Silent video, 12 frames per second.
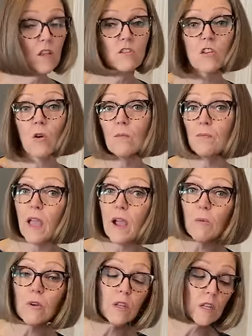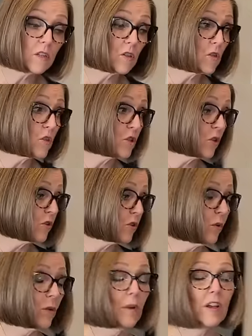So now we're gonna show
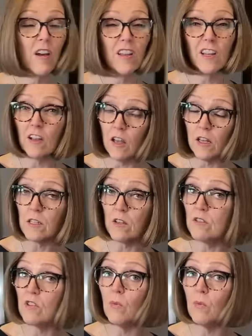you what we got at Costco.